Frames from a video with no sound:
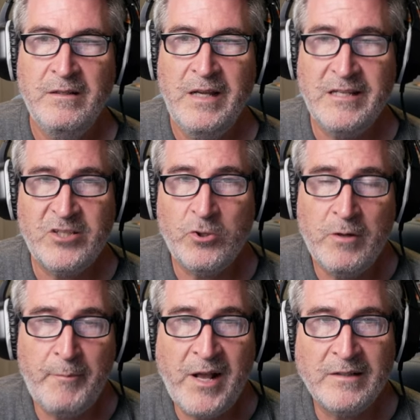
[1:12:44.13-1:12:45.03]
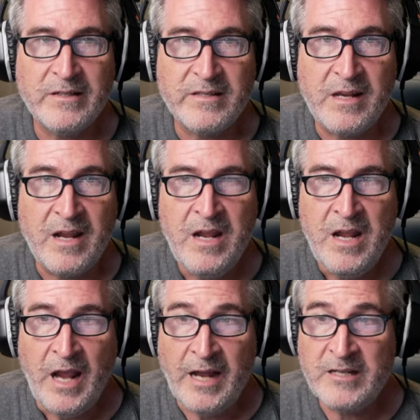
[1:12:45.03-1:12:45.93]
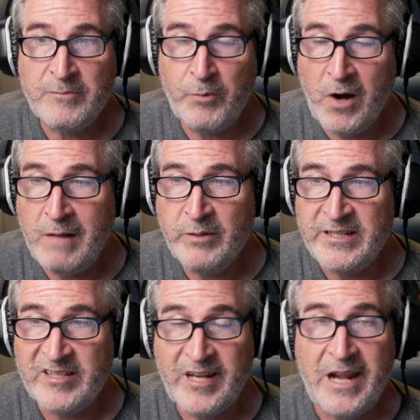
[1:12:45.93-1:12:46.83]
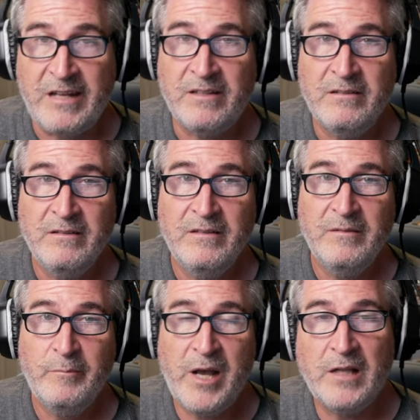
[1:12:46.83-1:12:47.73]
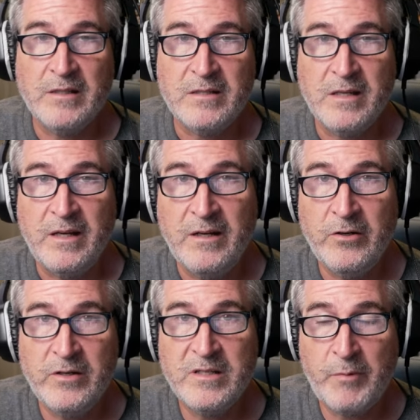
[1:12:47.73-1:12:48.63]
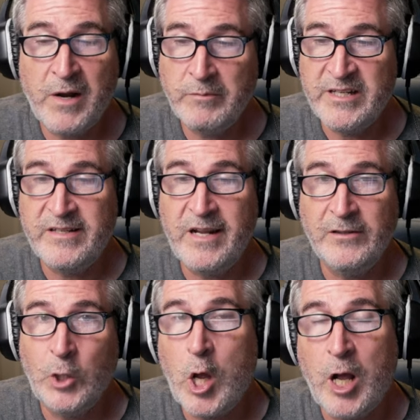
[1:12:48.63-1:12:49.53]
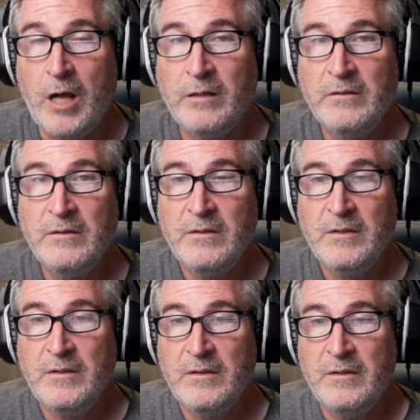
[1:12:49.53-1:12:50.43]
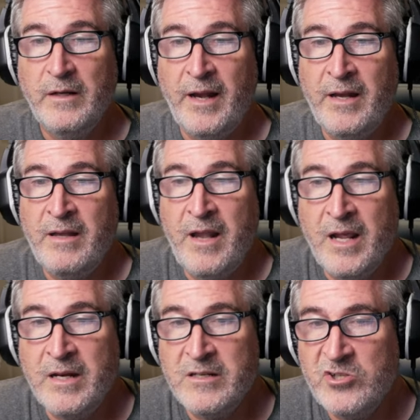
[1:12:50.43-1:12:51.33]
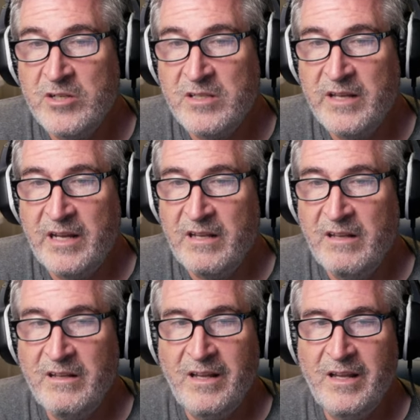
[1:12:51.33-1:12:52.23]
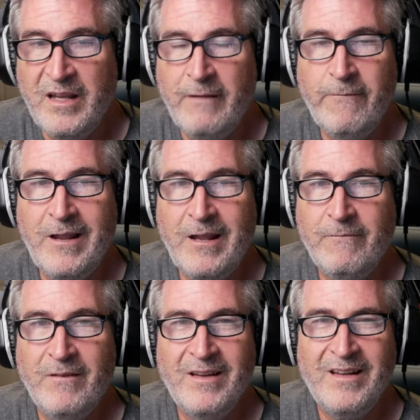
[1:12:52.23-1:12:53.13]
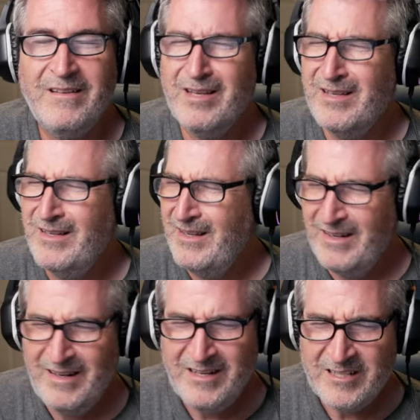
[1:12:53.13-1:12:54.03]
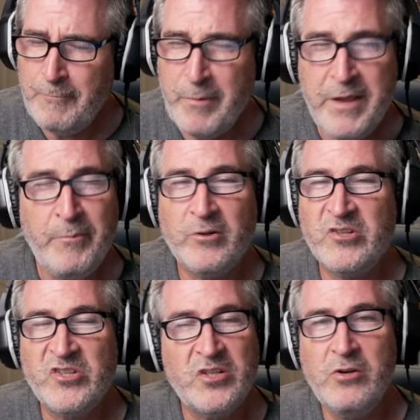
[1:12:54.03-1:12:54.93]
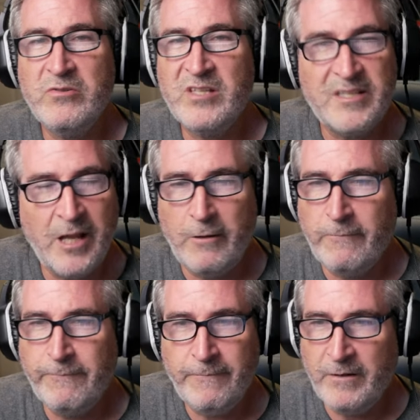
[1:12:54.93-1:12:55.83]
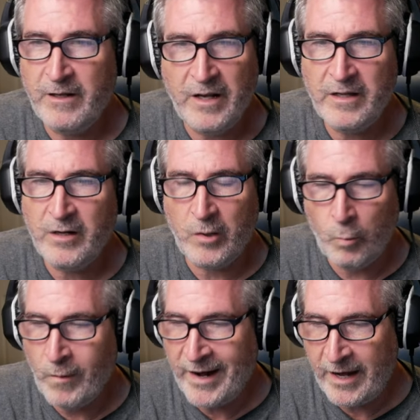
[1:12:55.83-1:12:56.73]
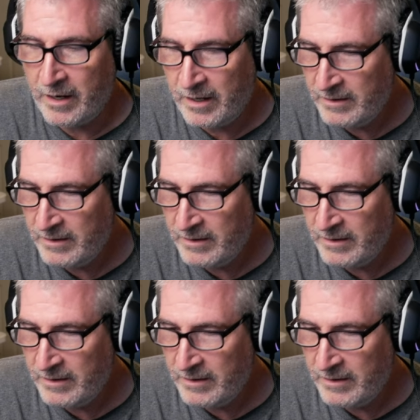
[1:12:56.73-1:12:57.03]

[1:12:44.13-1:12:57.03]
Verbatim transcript: It's store policy, and it's probably state policy, or it's probably state law. And it's just like, it's, some people are so self-unaware.